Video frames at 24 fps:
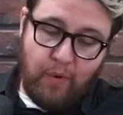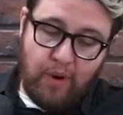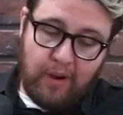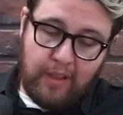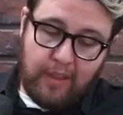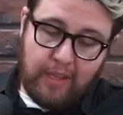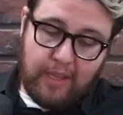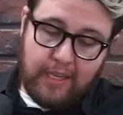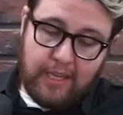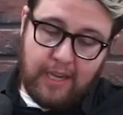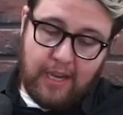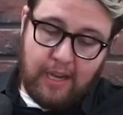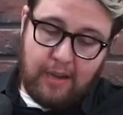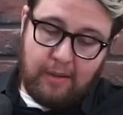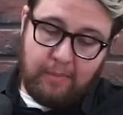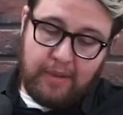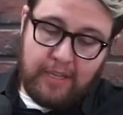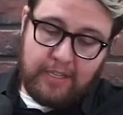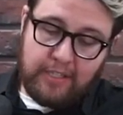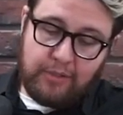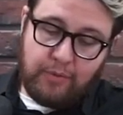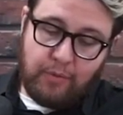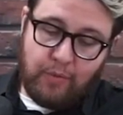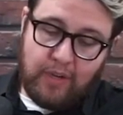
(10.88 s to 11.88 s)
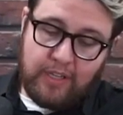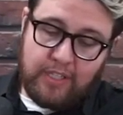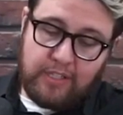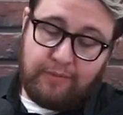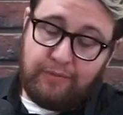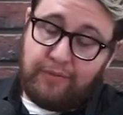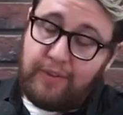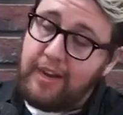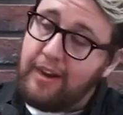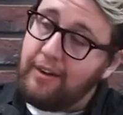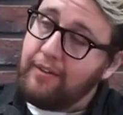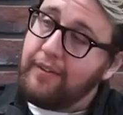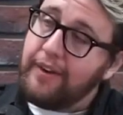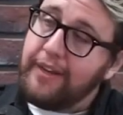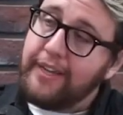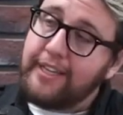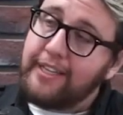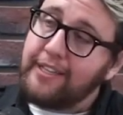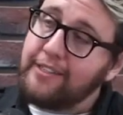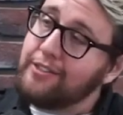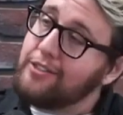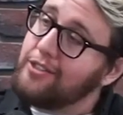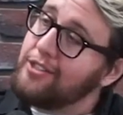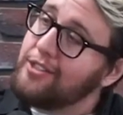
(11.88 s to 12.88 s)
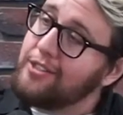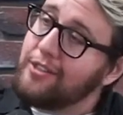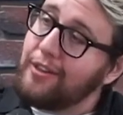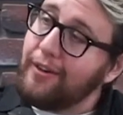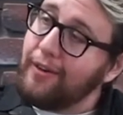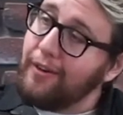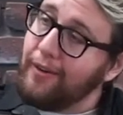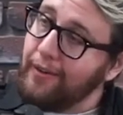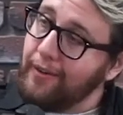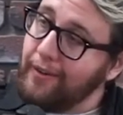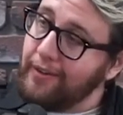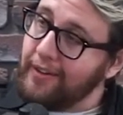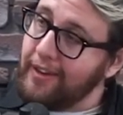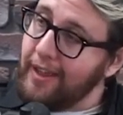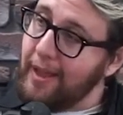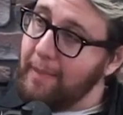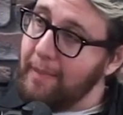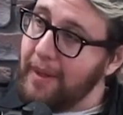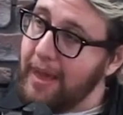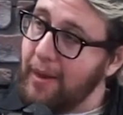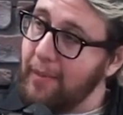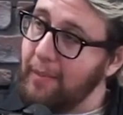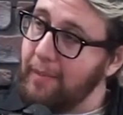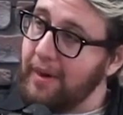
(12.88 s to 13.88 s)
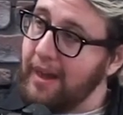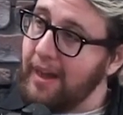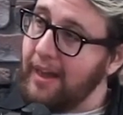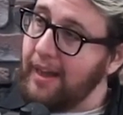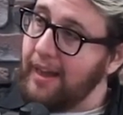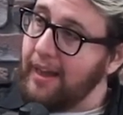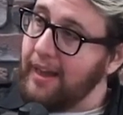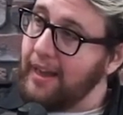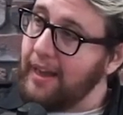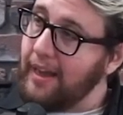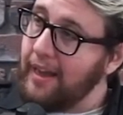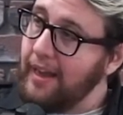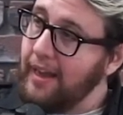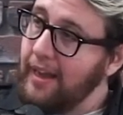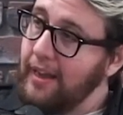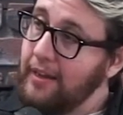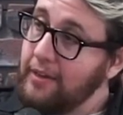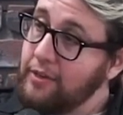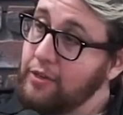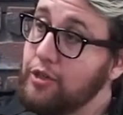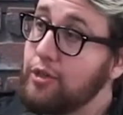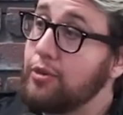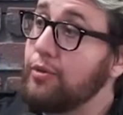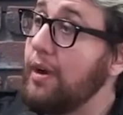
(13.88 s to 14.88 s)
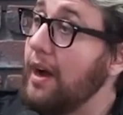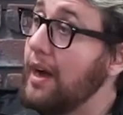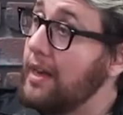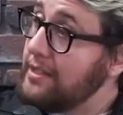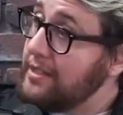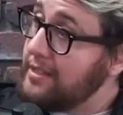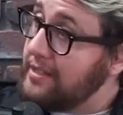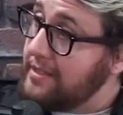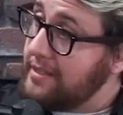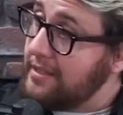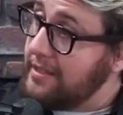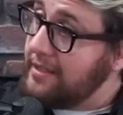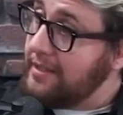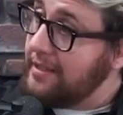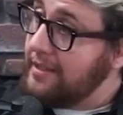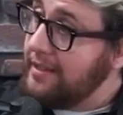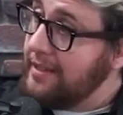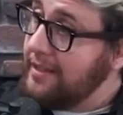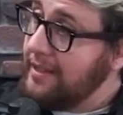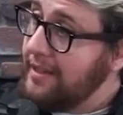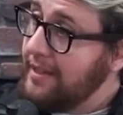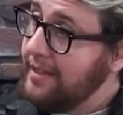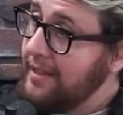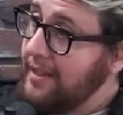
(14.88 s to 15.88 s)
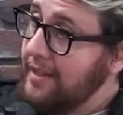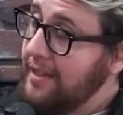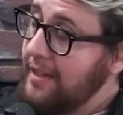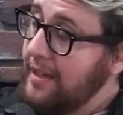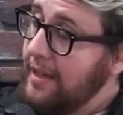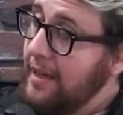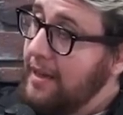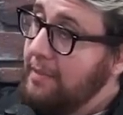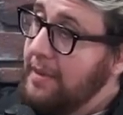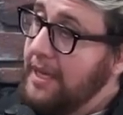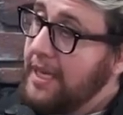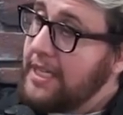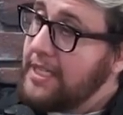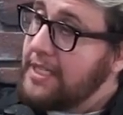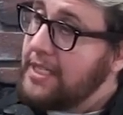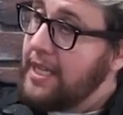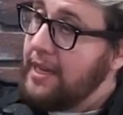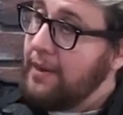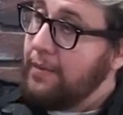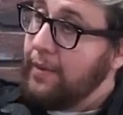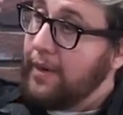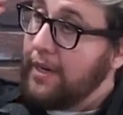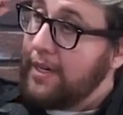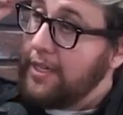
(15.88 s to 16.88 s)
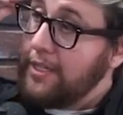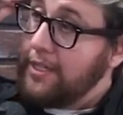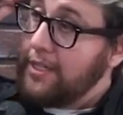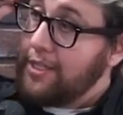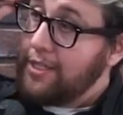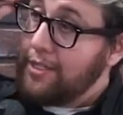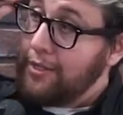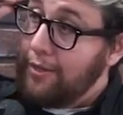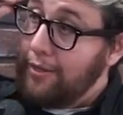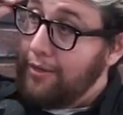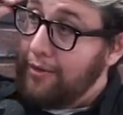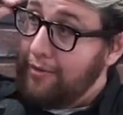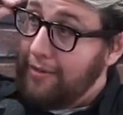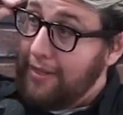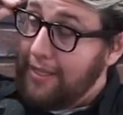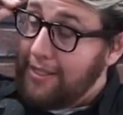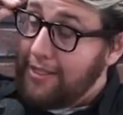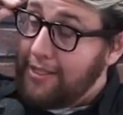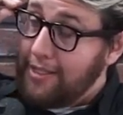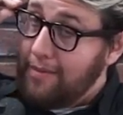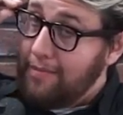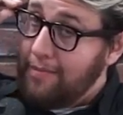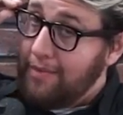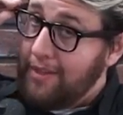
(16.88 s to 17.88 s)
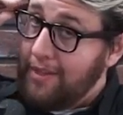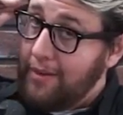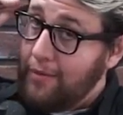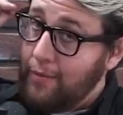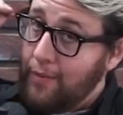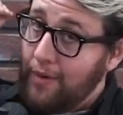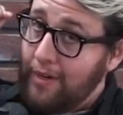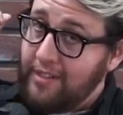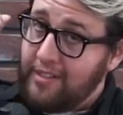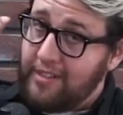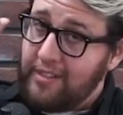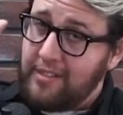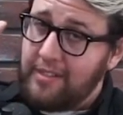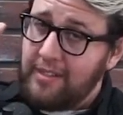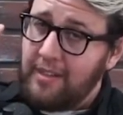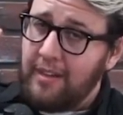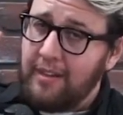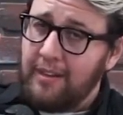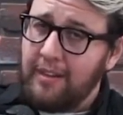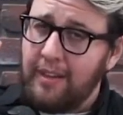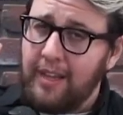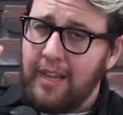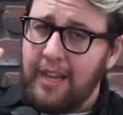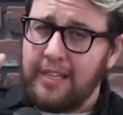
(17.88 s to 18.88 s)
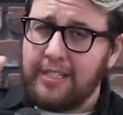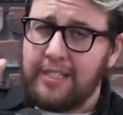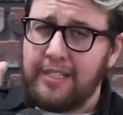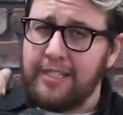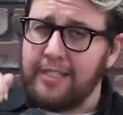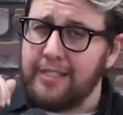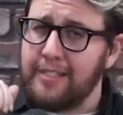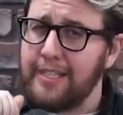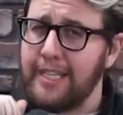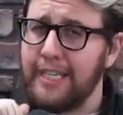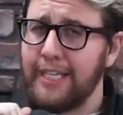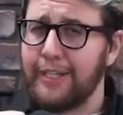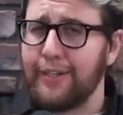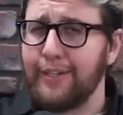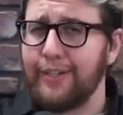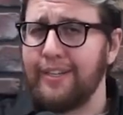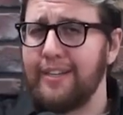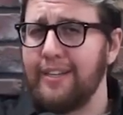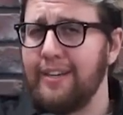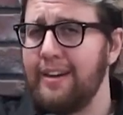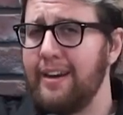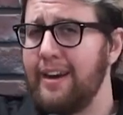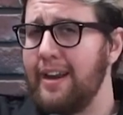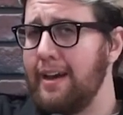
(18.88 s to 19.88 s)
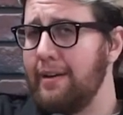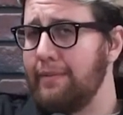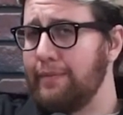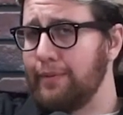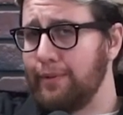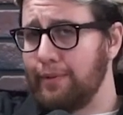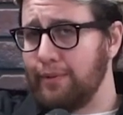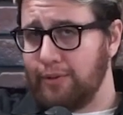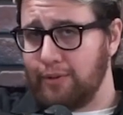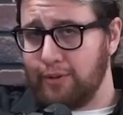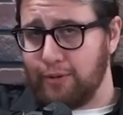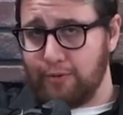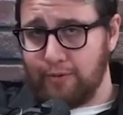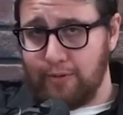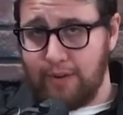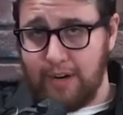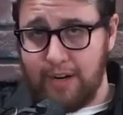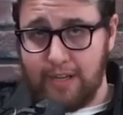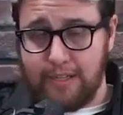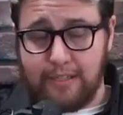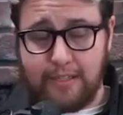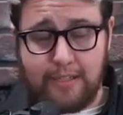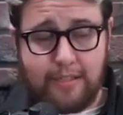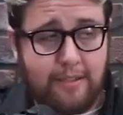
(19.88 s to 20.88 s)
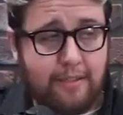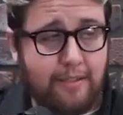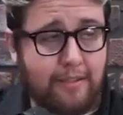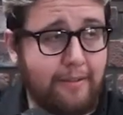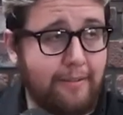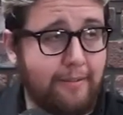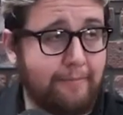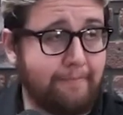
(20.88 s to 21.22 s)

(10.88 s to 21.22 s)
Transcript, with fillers: one of the comments okay. was very concerned about my trust. Oh. Because they were concerned that someone that wears sunglasses they could never trust.